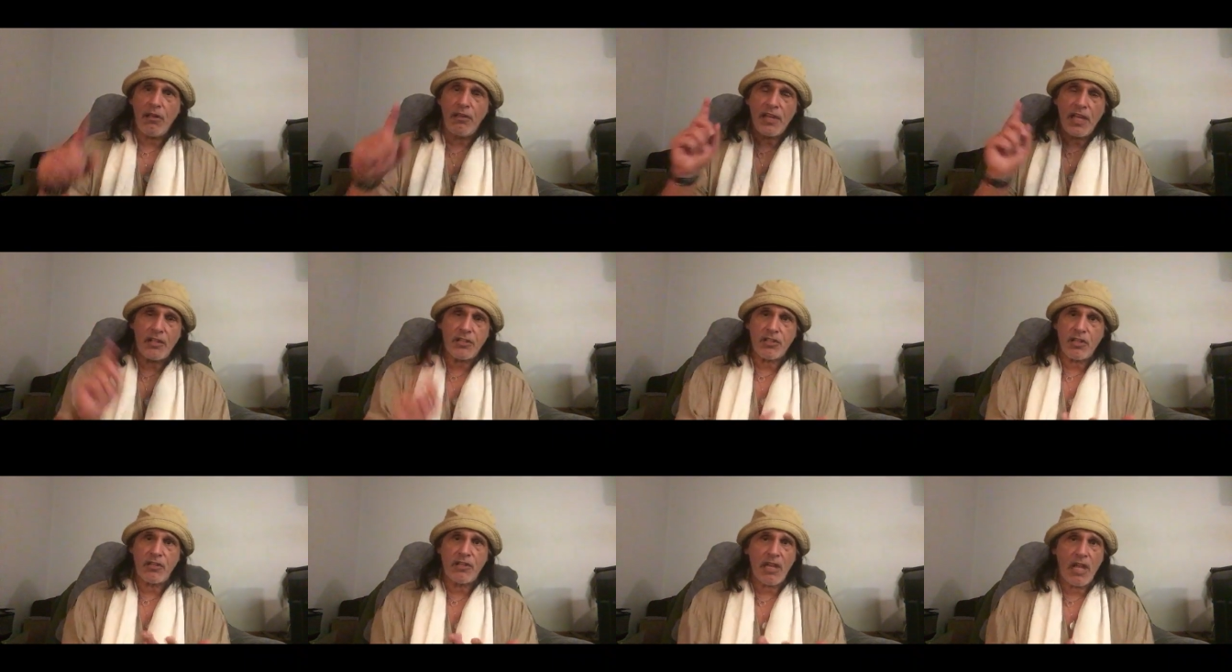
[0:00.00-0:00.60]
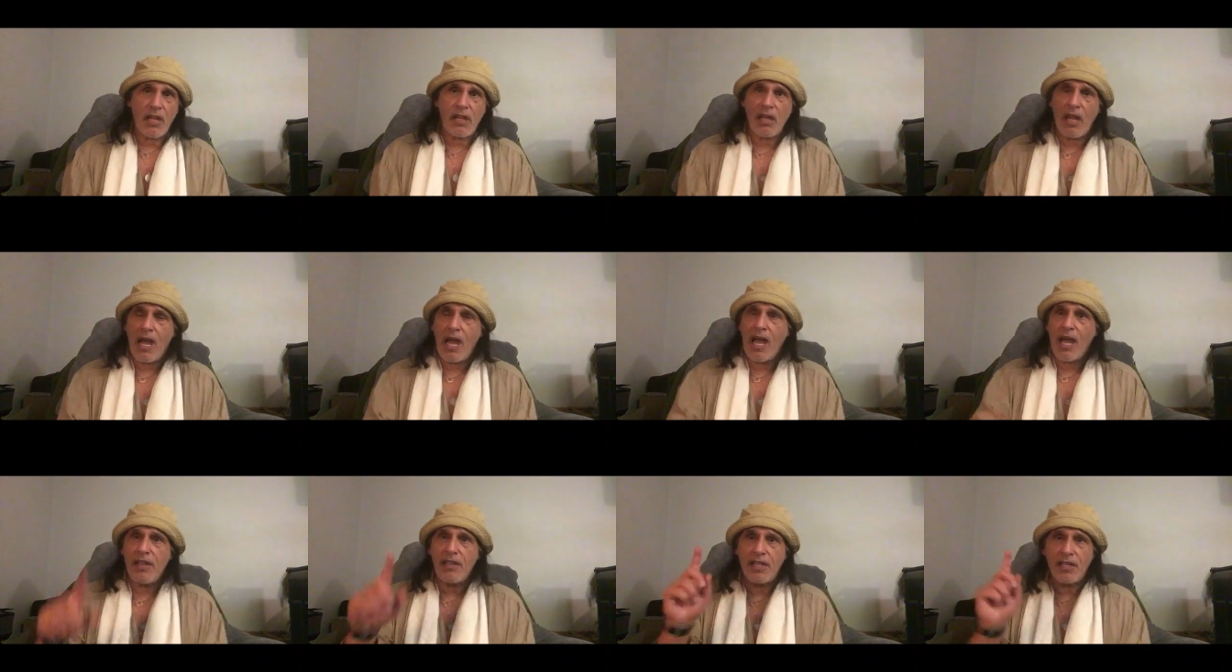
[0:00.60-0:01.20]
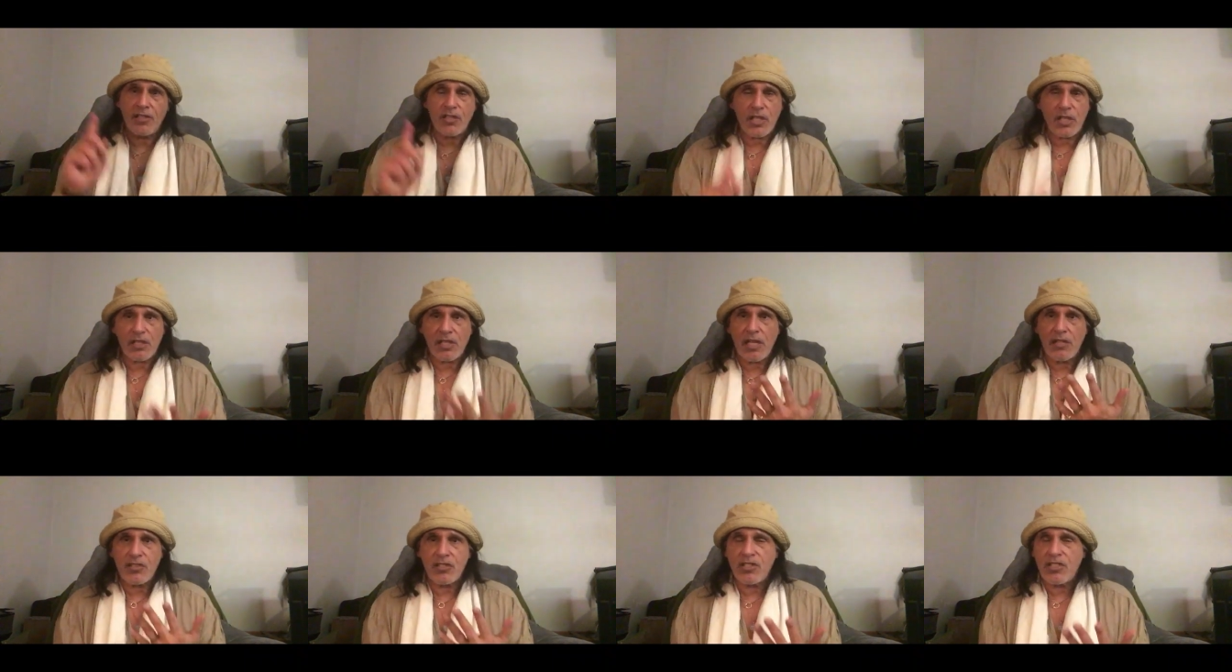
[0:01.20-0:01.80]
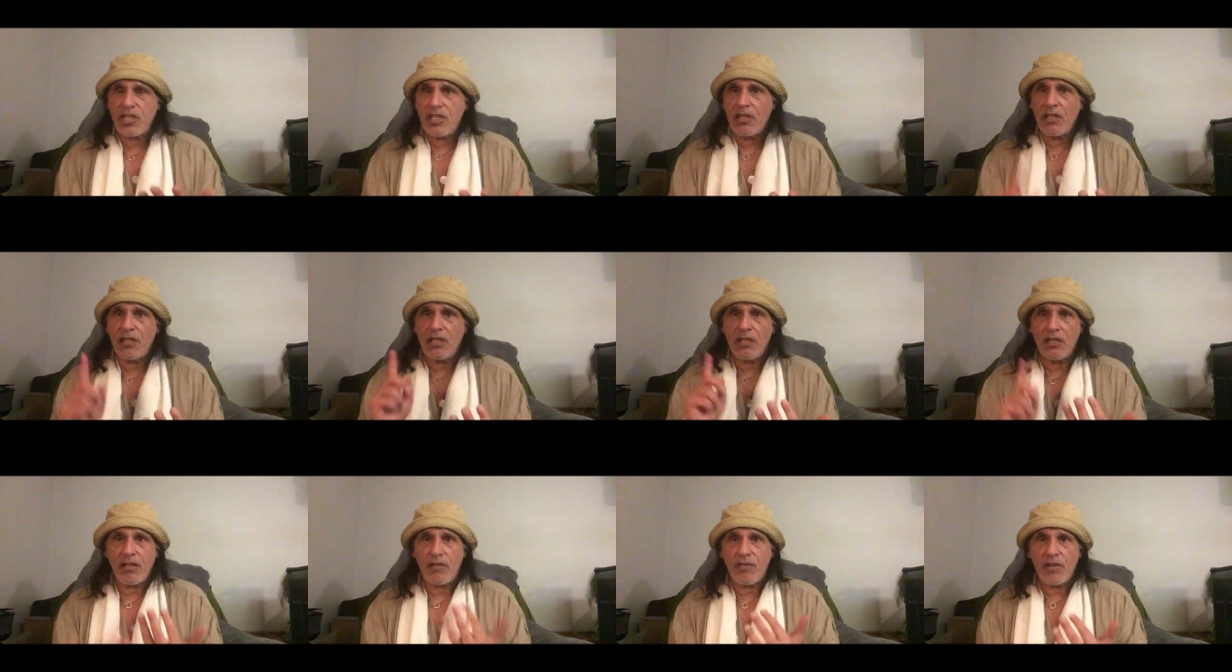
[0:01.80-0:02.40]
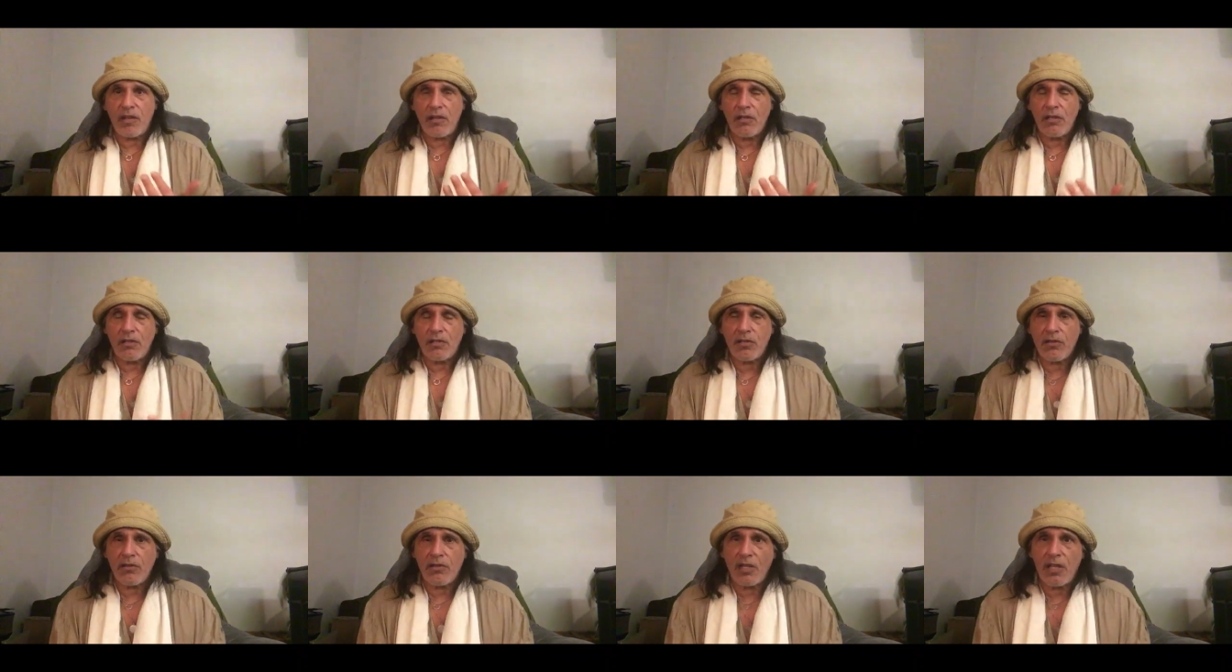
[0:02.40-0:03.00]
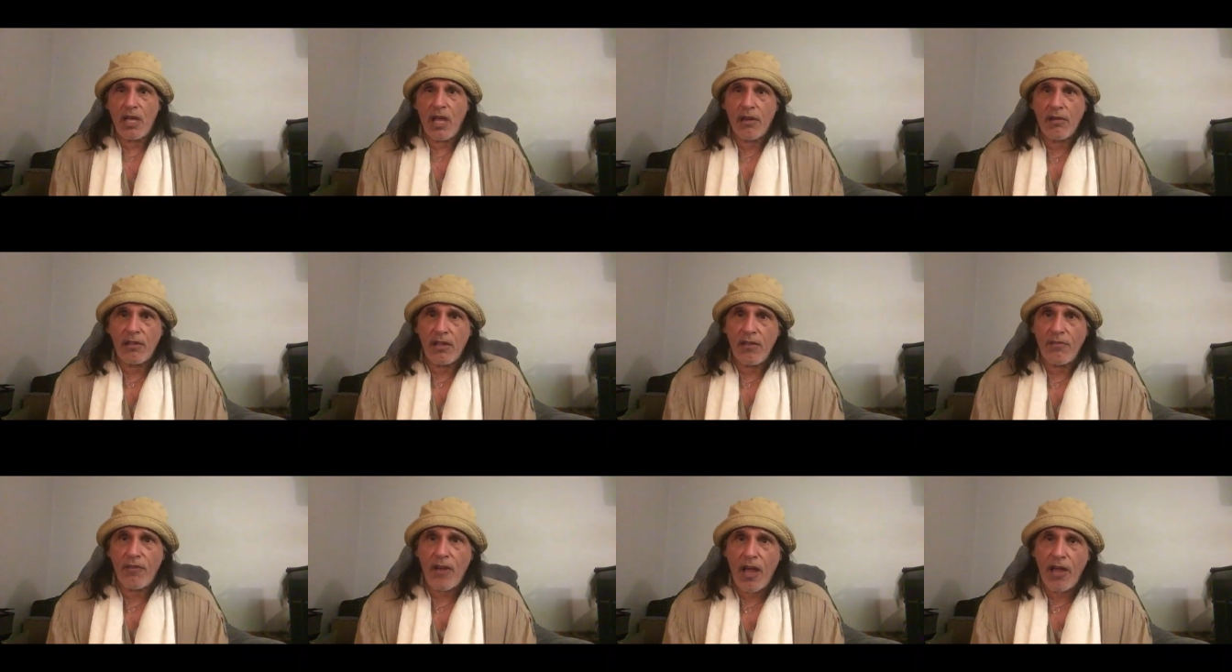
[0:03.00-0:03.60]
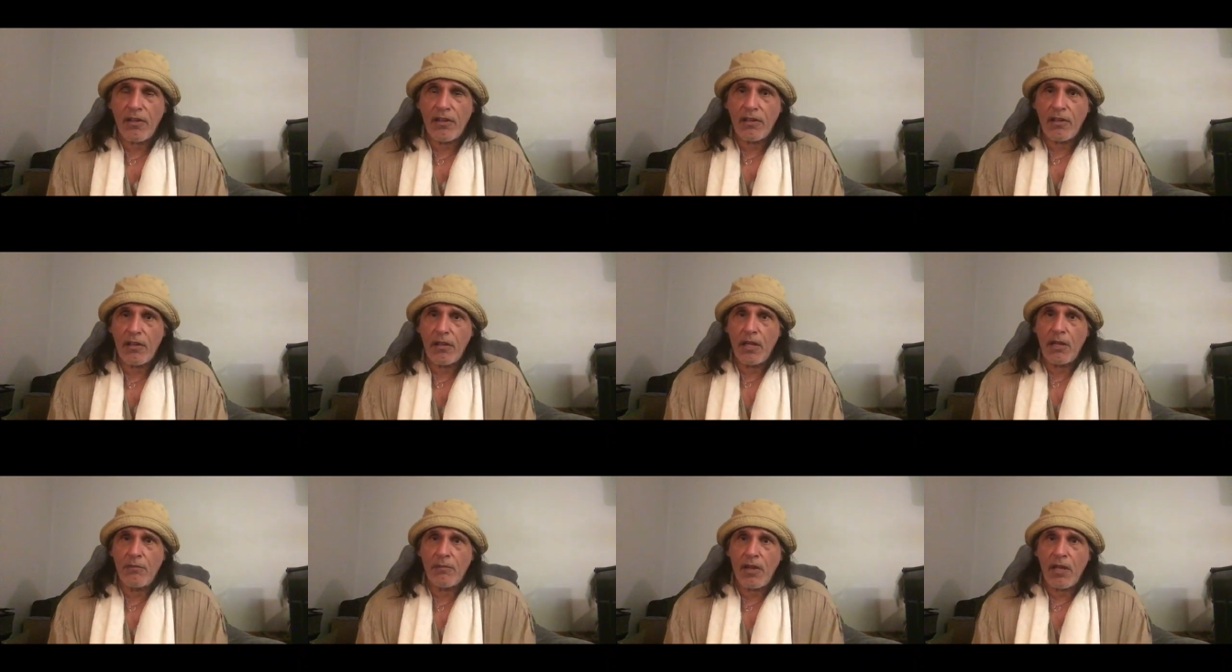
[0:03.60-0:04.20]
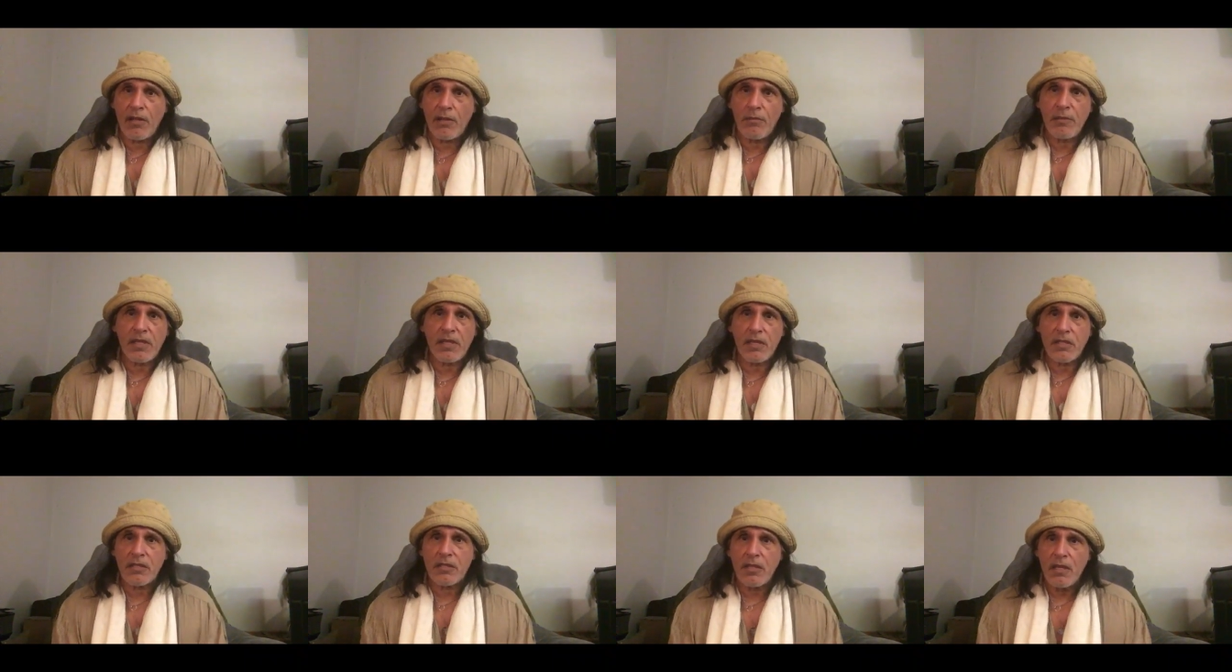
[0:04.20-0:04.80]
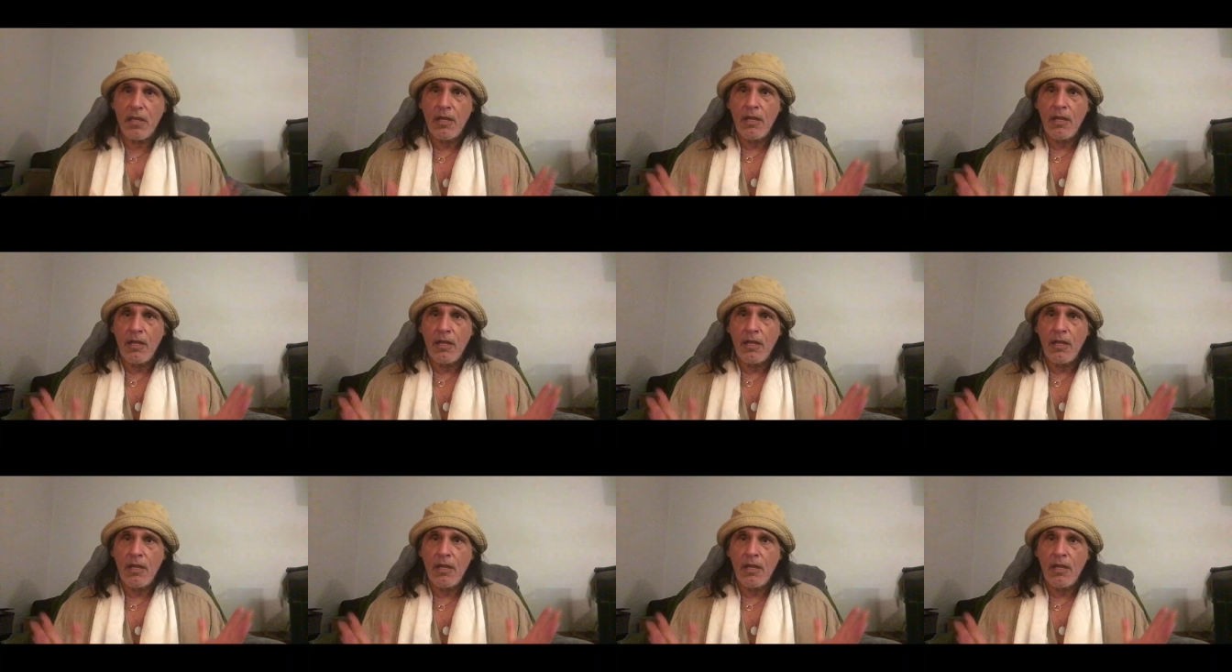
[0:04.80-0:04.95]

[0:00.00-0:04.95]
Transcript: thou shalt not lie, thou shalt not steal, and even certainly honor thy father and mother because